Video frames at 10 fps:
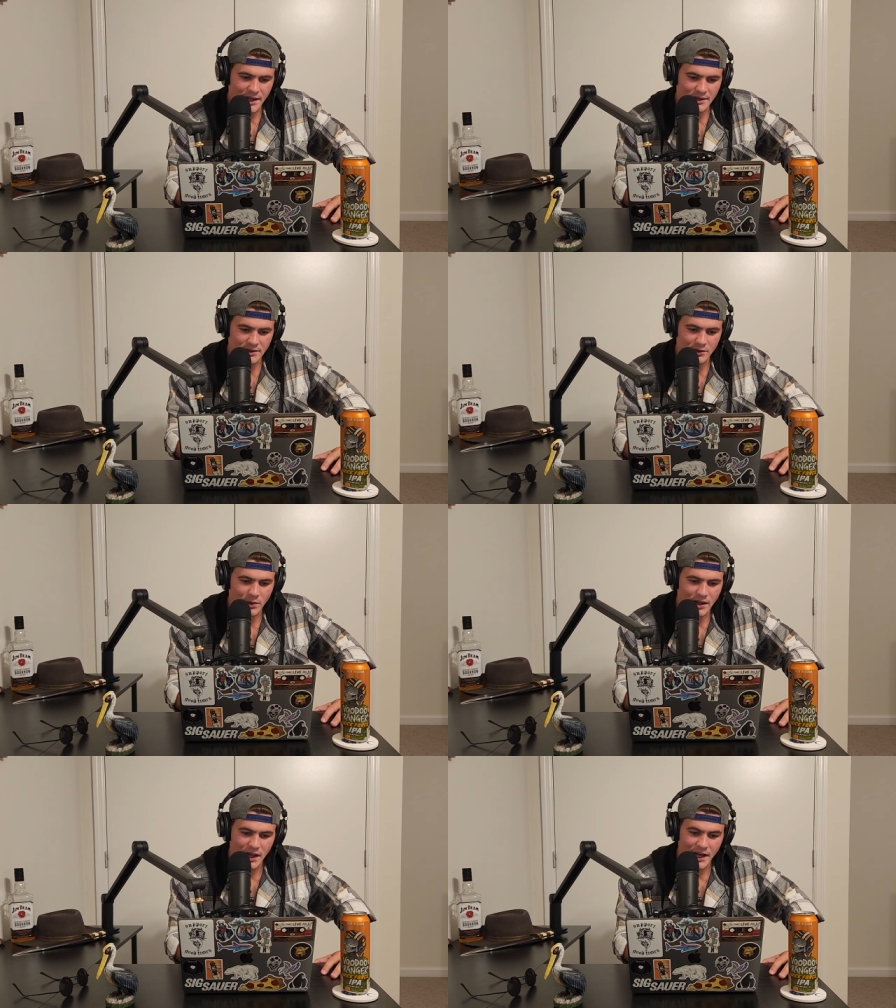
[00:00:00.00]
well,
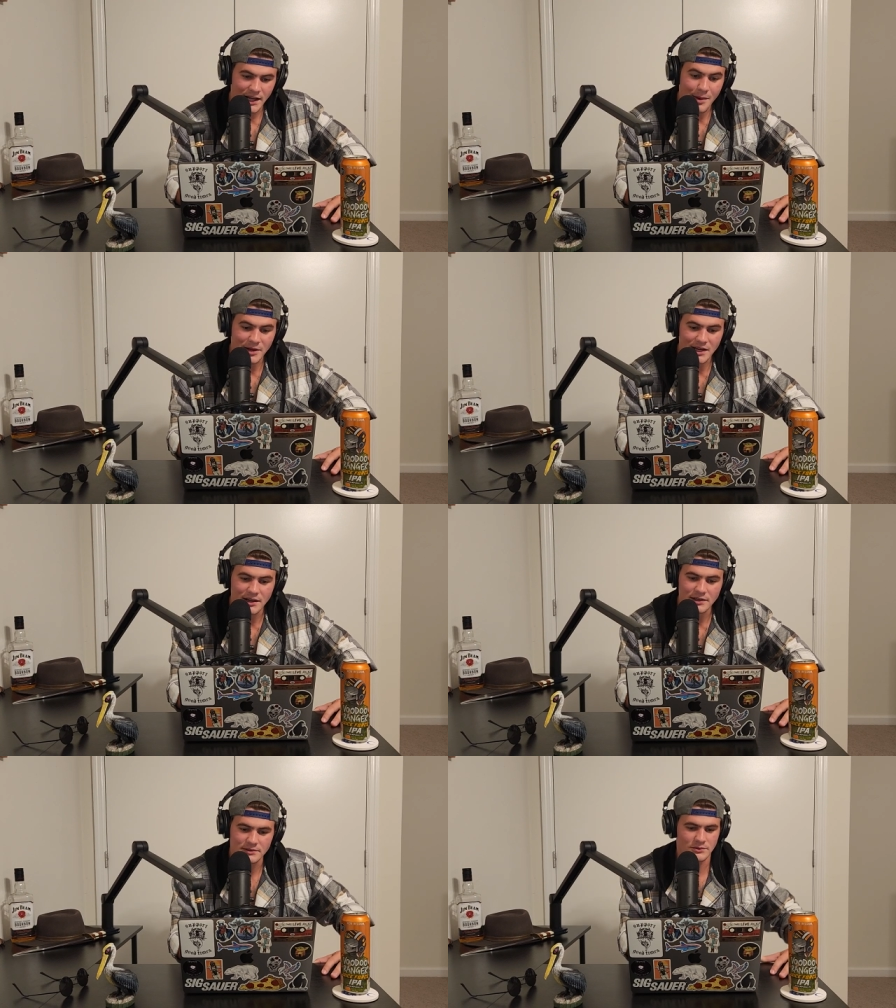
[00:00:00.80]
I am here.
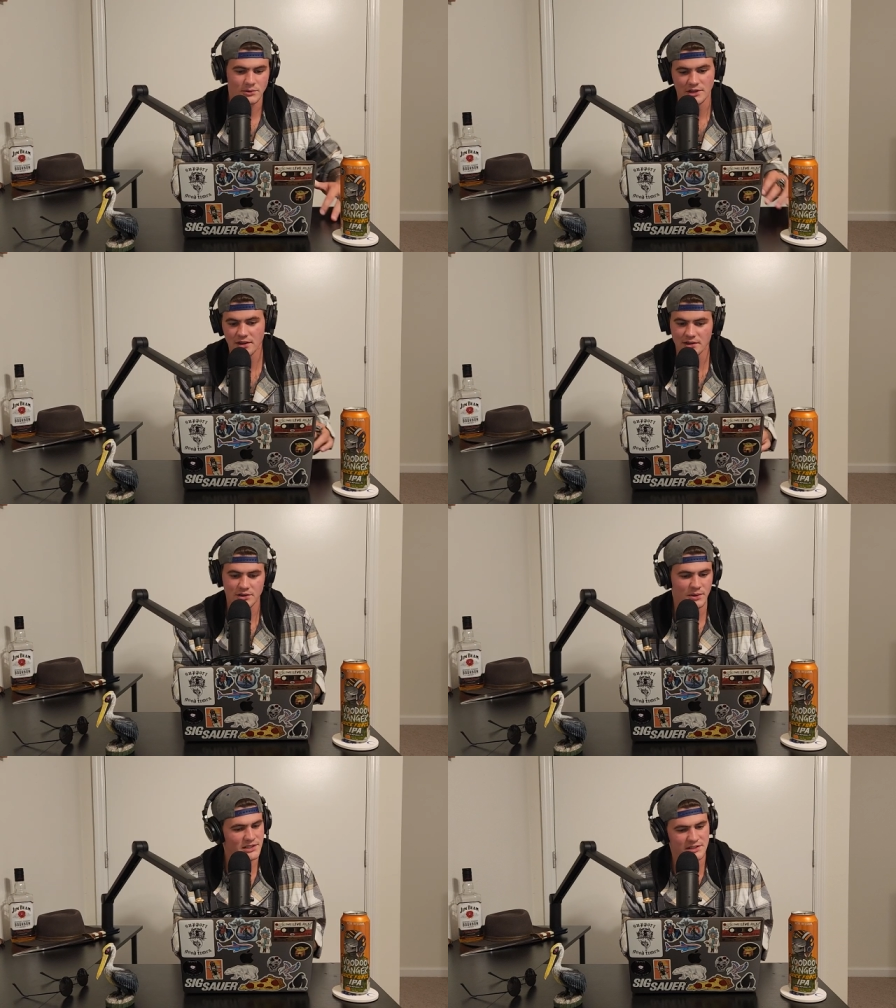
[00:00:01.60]
What are your other two
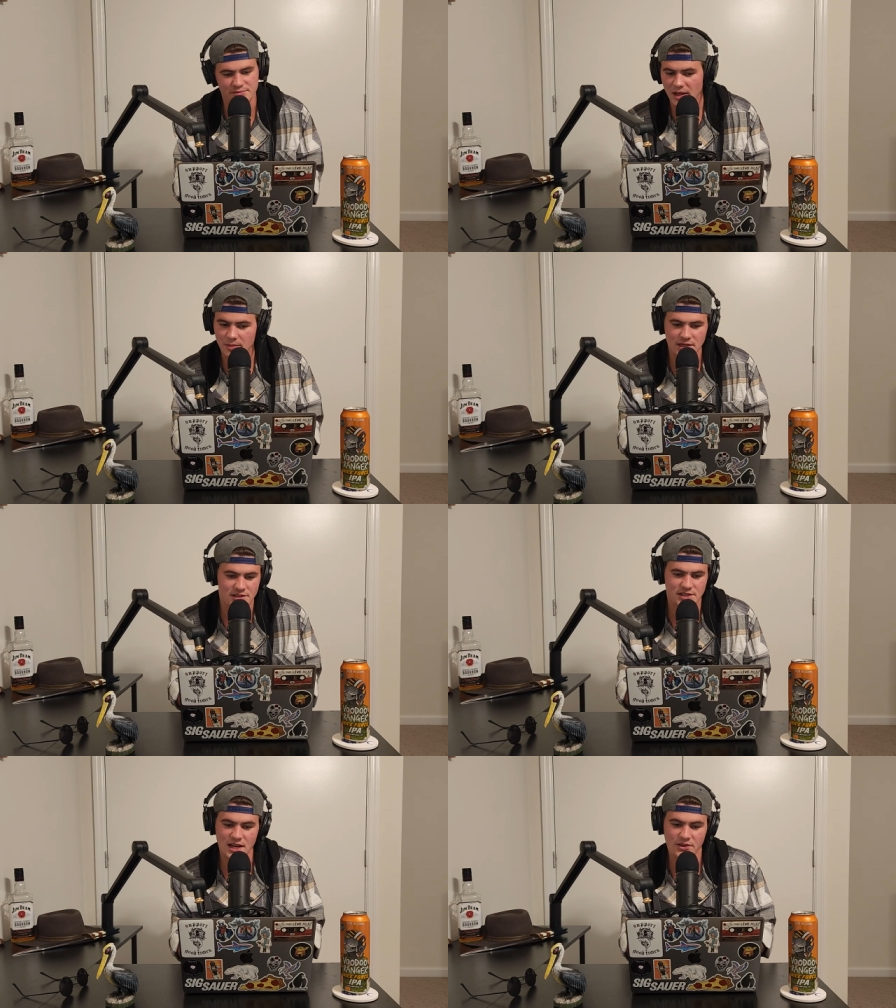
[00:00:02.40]
wishes, baby? She's
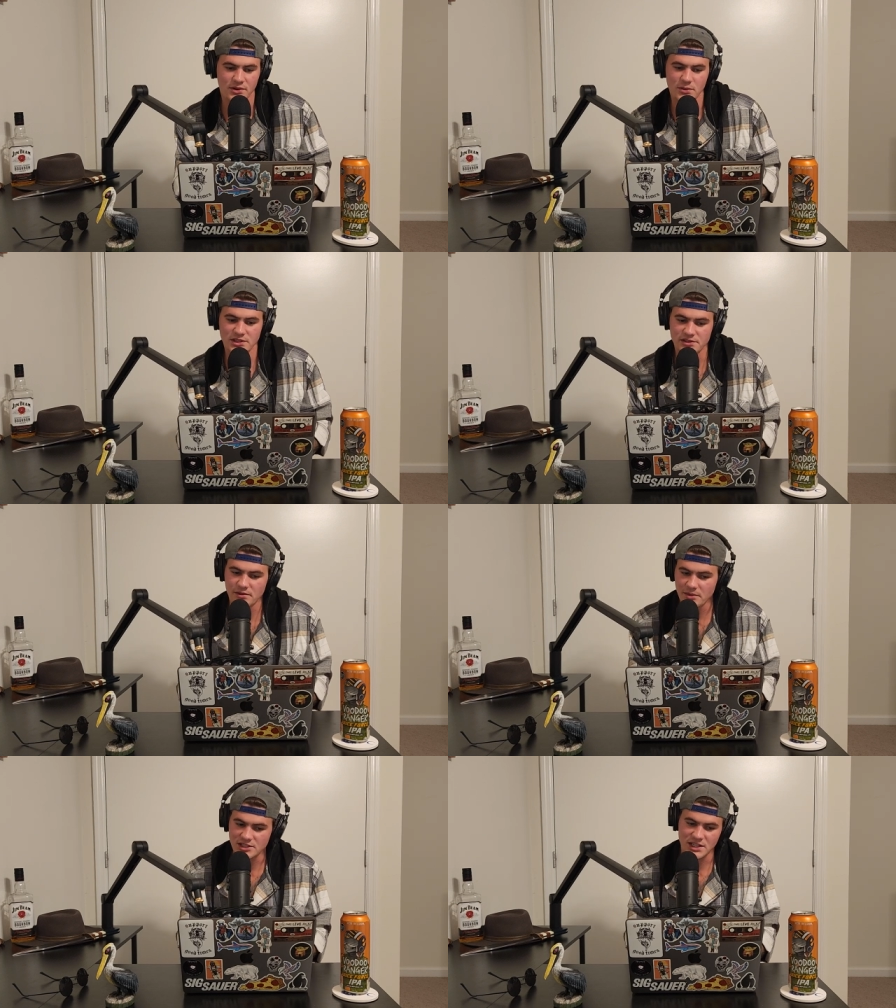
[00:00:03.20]
got three wishes from the
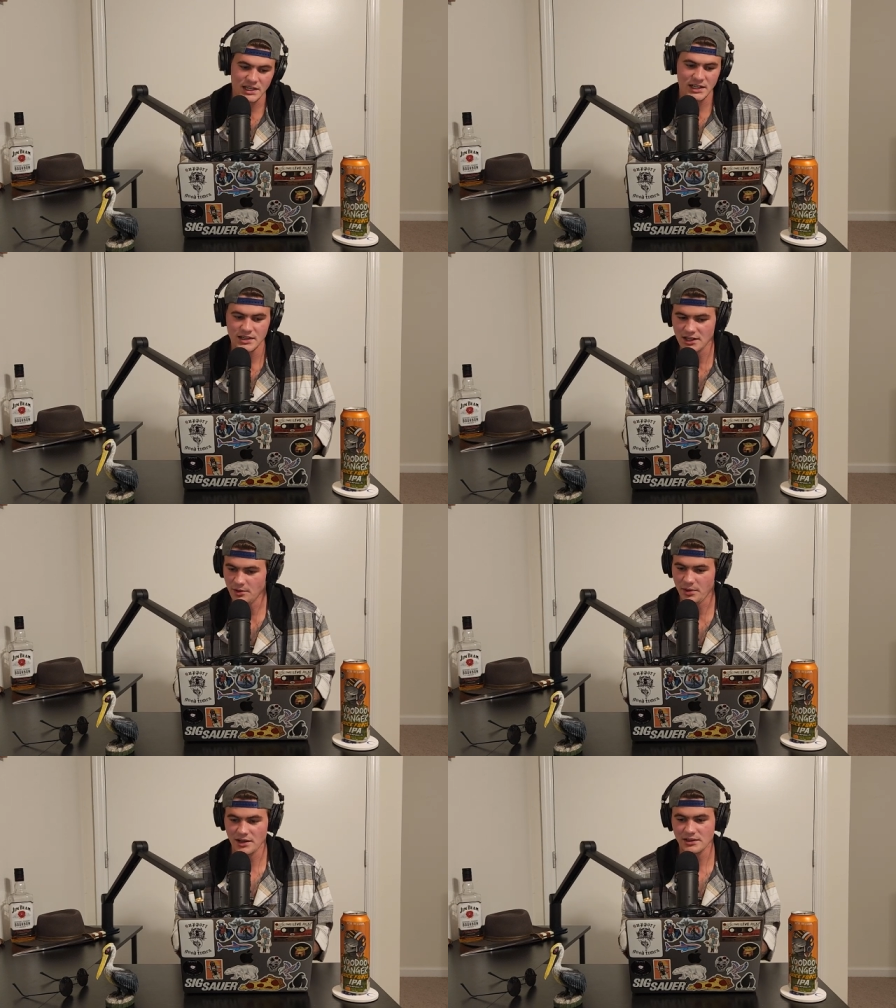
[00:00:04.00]
genie, and
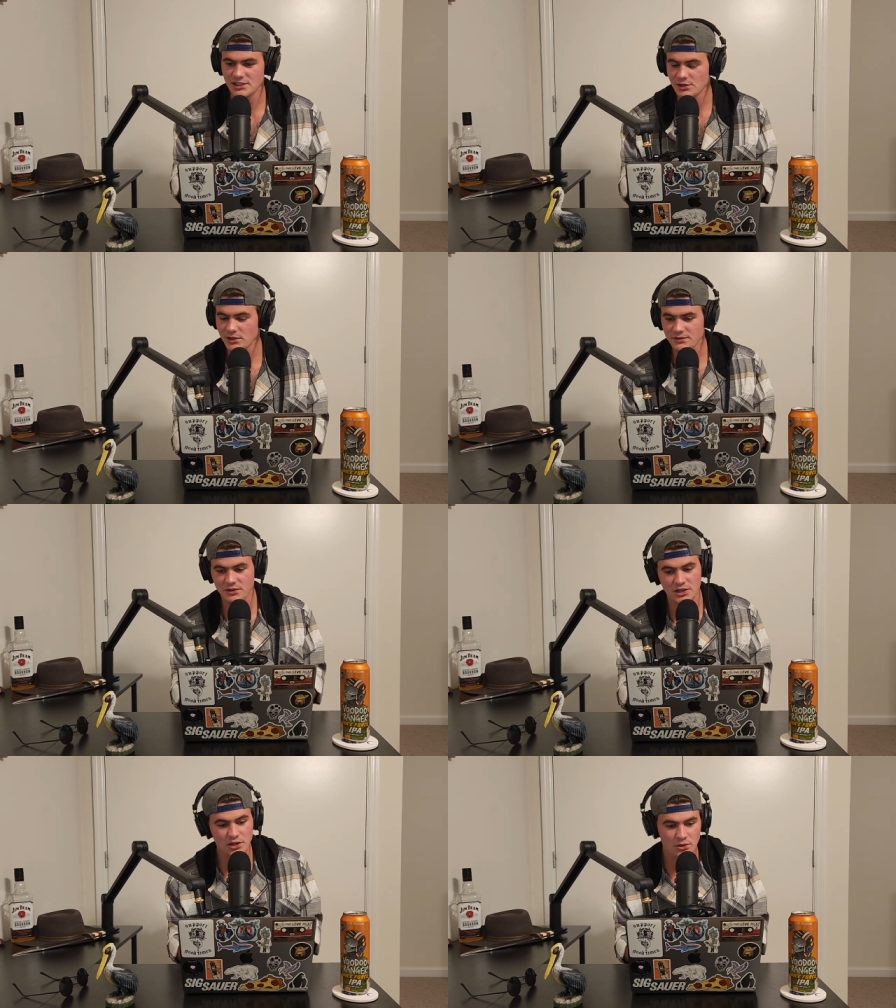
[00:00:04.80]
apparently she wished for
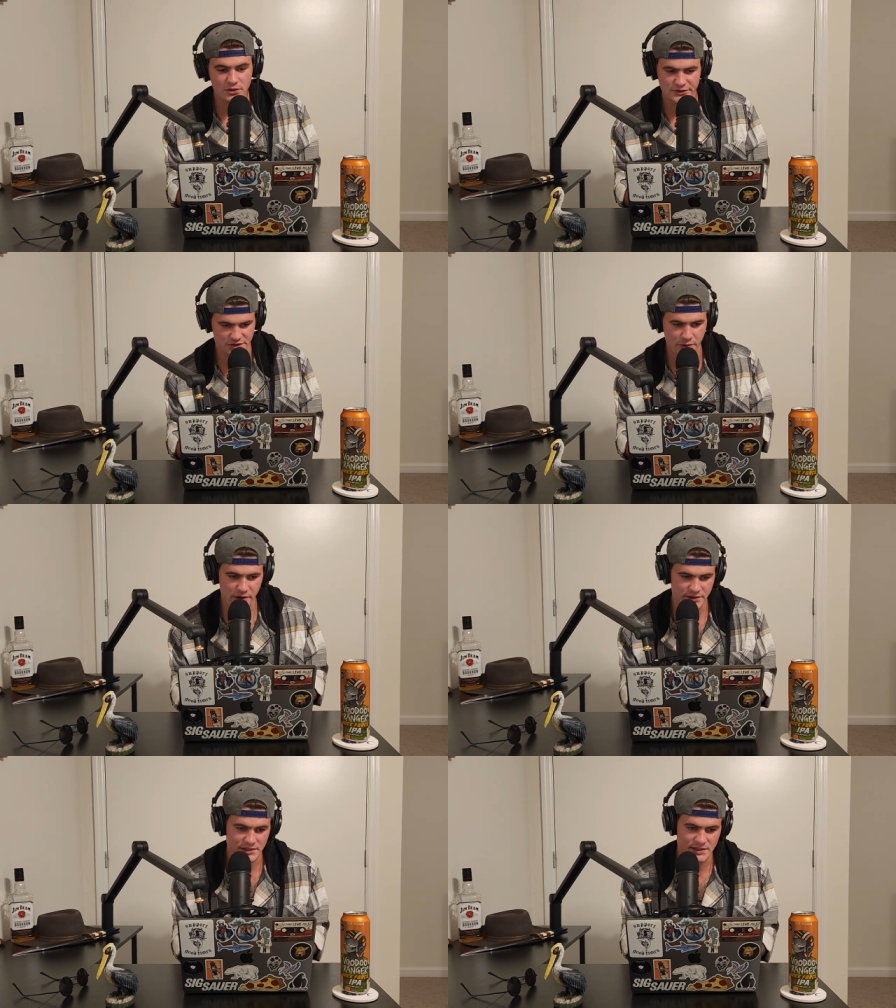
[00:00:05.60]
you. So
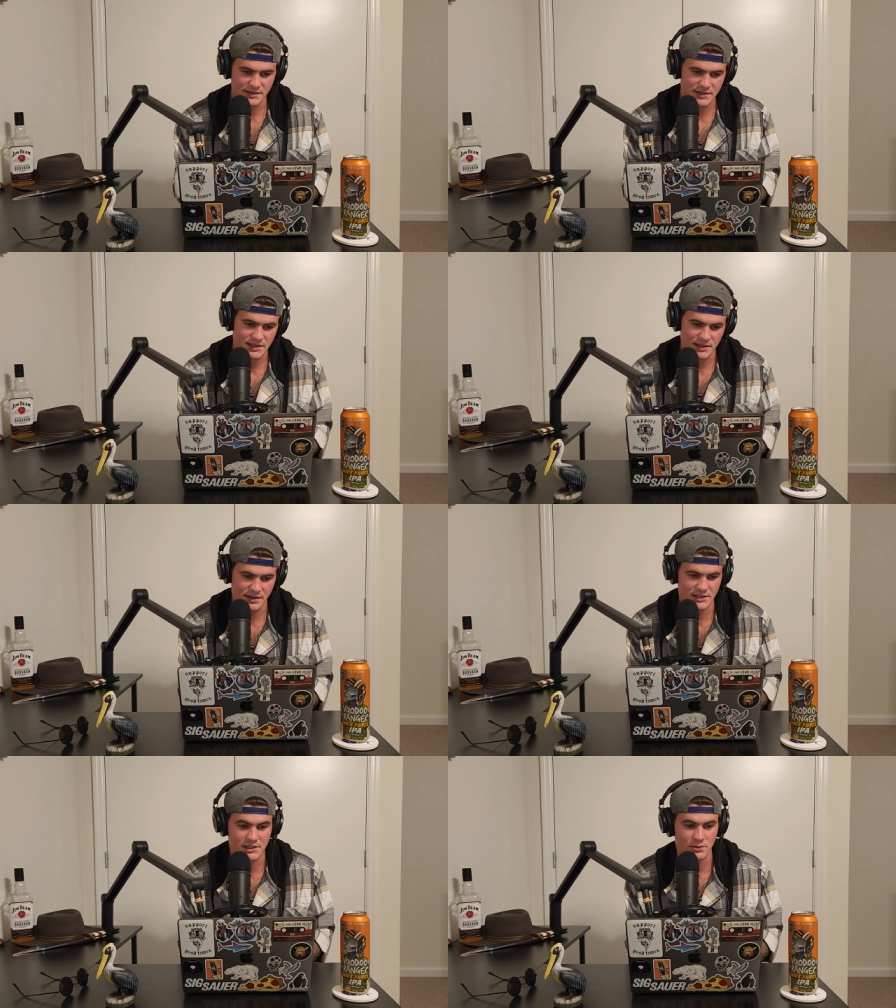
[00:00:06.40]
narcissistic to think she
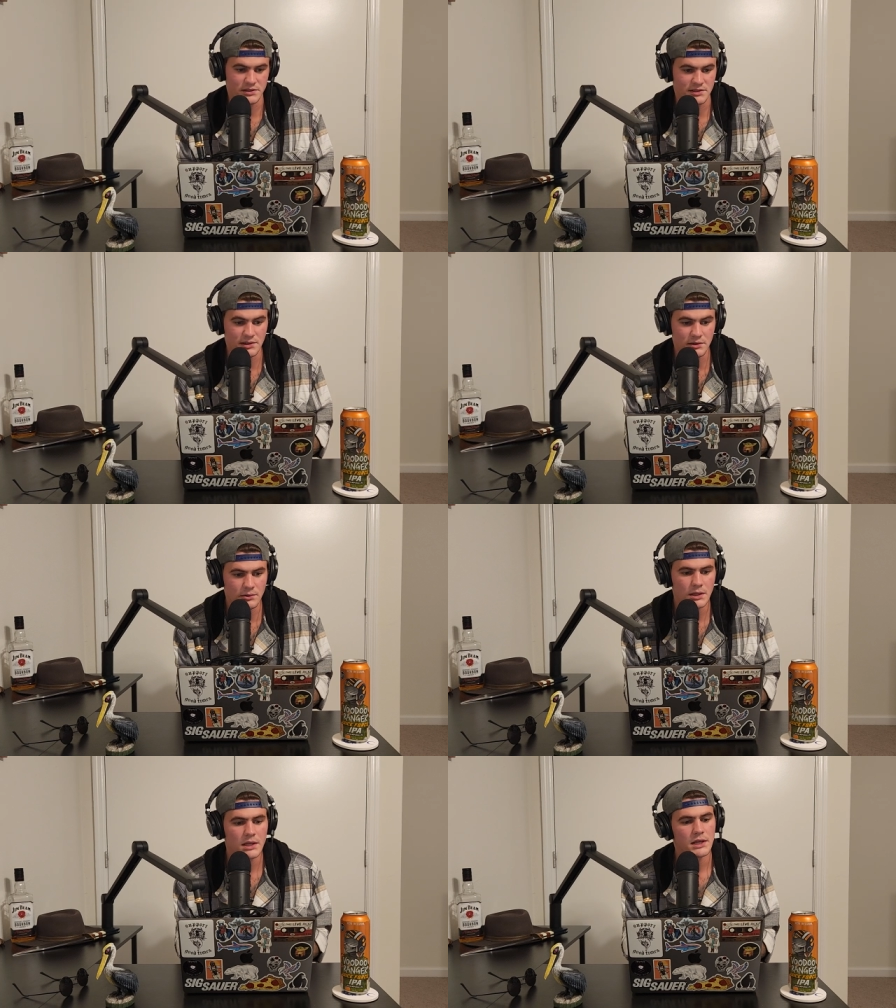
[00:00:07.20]
wants you,
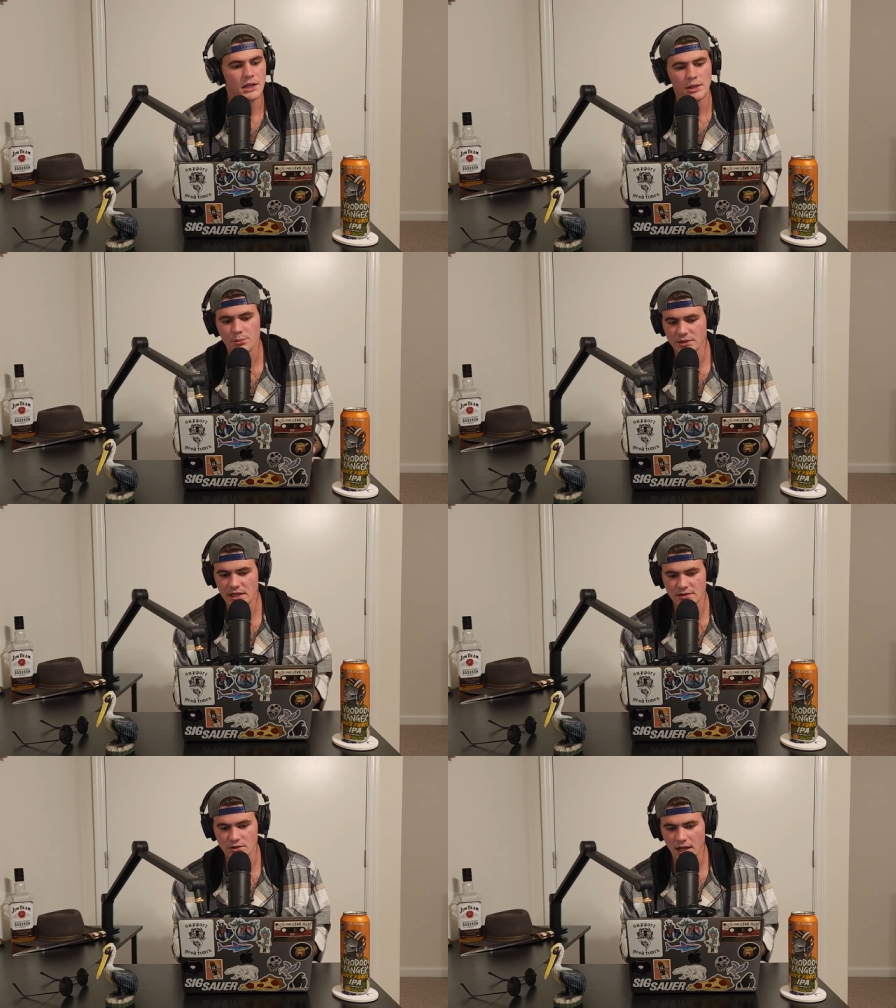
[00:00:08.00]
but that's okay.